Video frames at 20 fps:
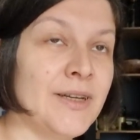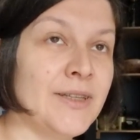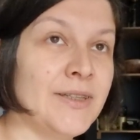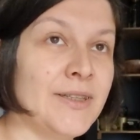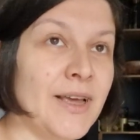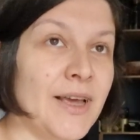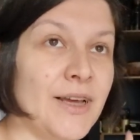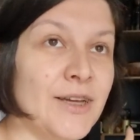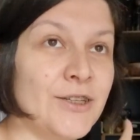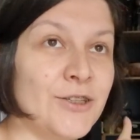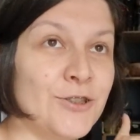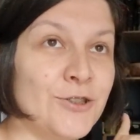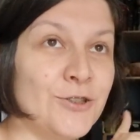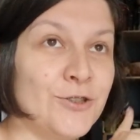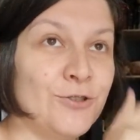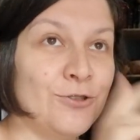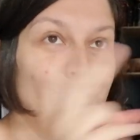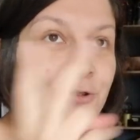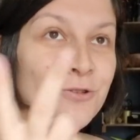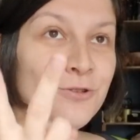take
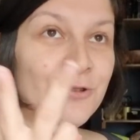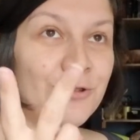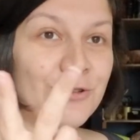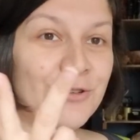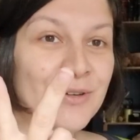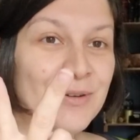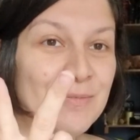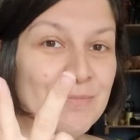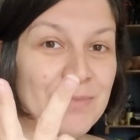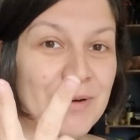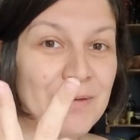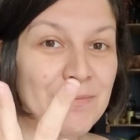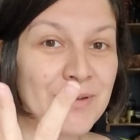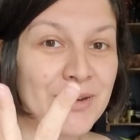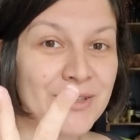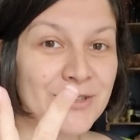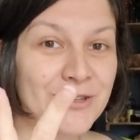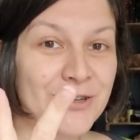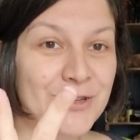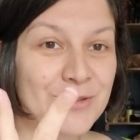2
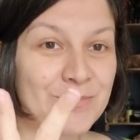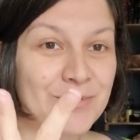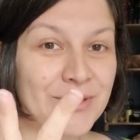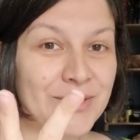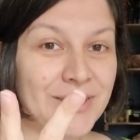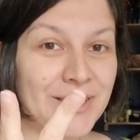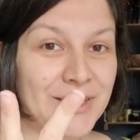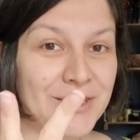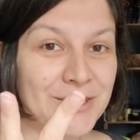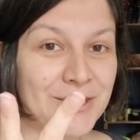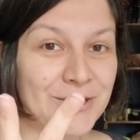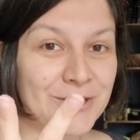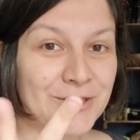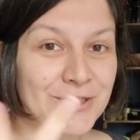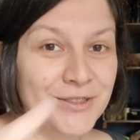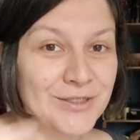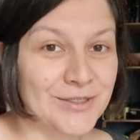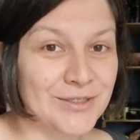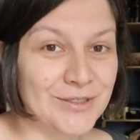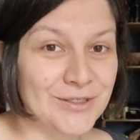public transportation
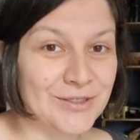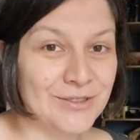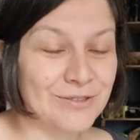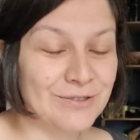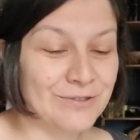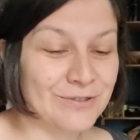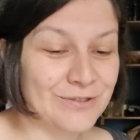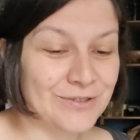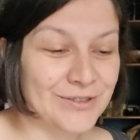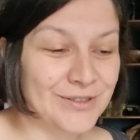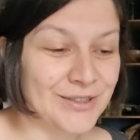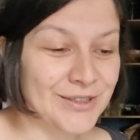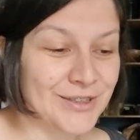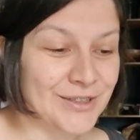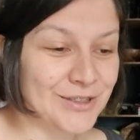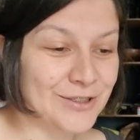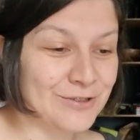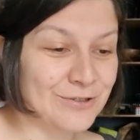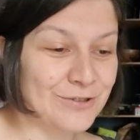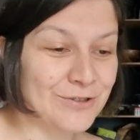
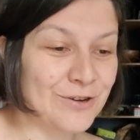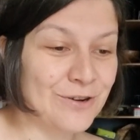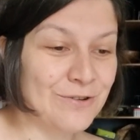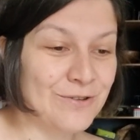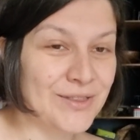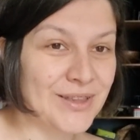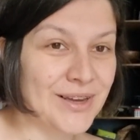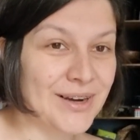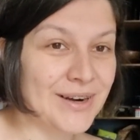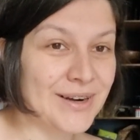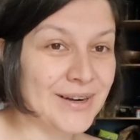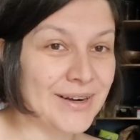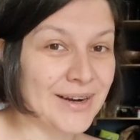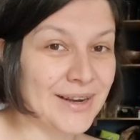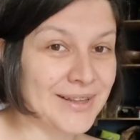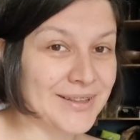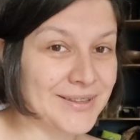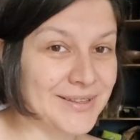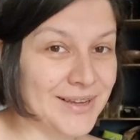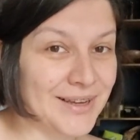to go there
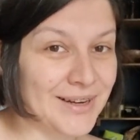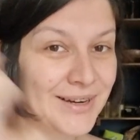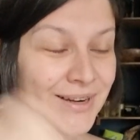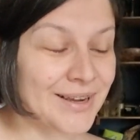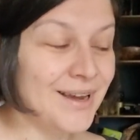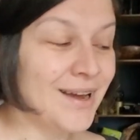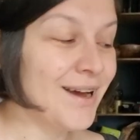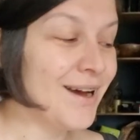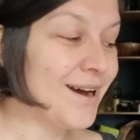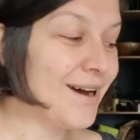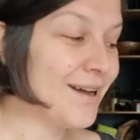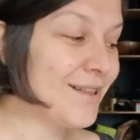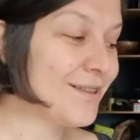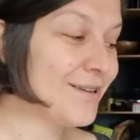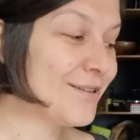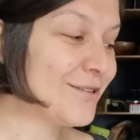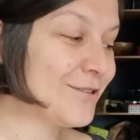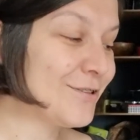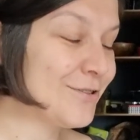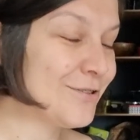and then
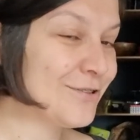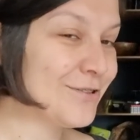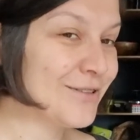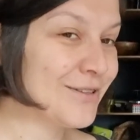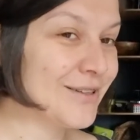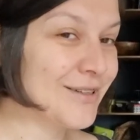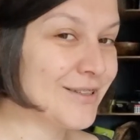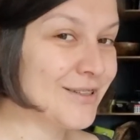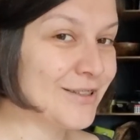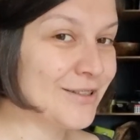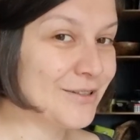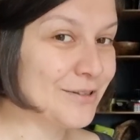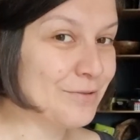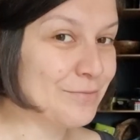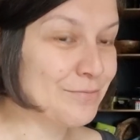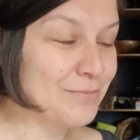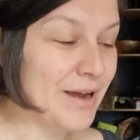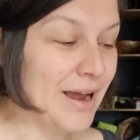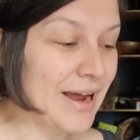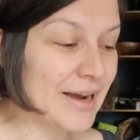other 2 to turn
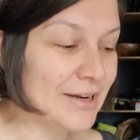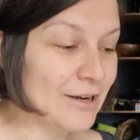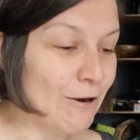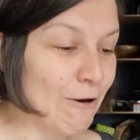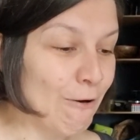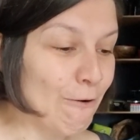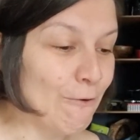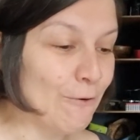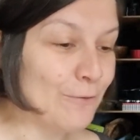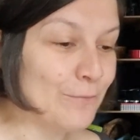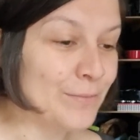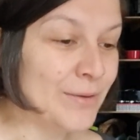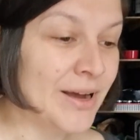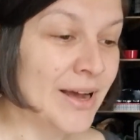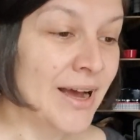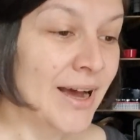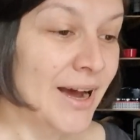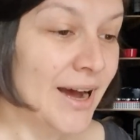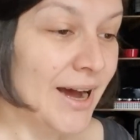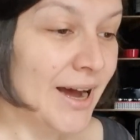back home,
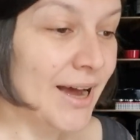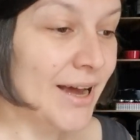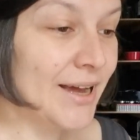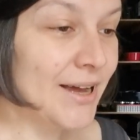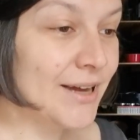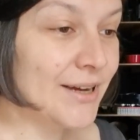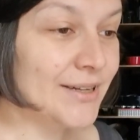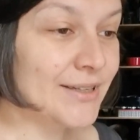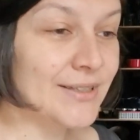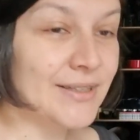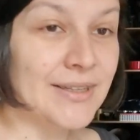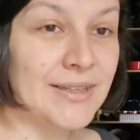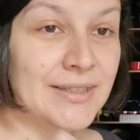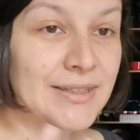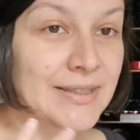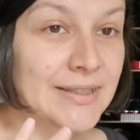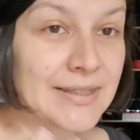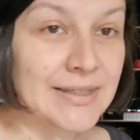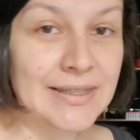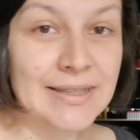
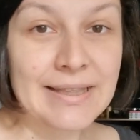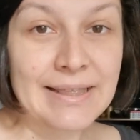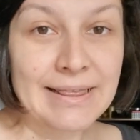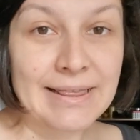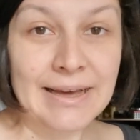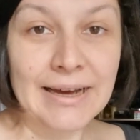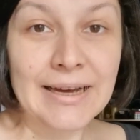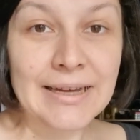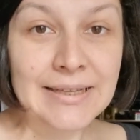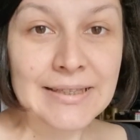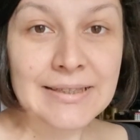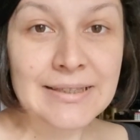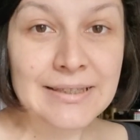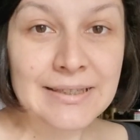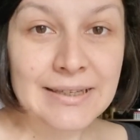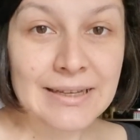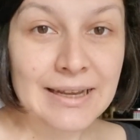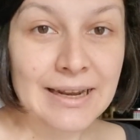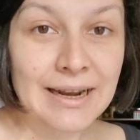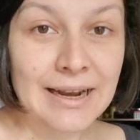that
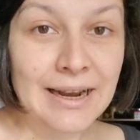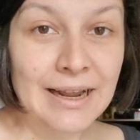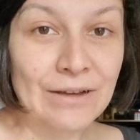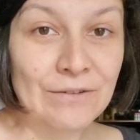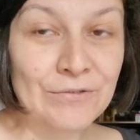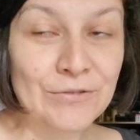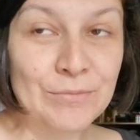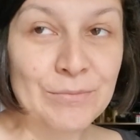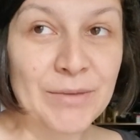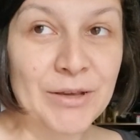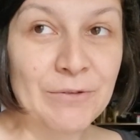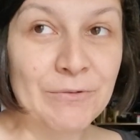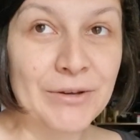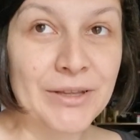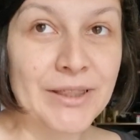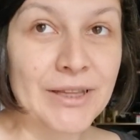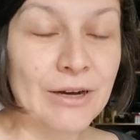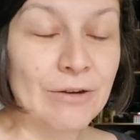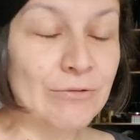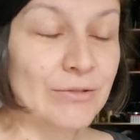left me
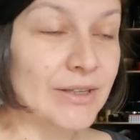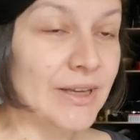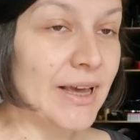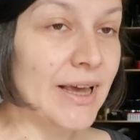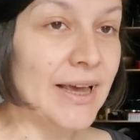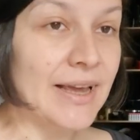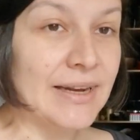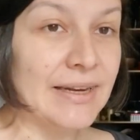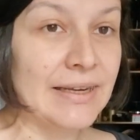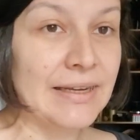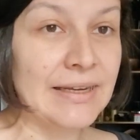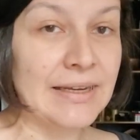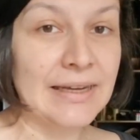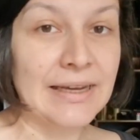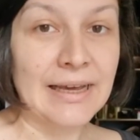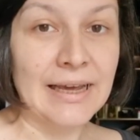without any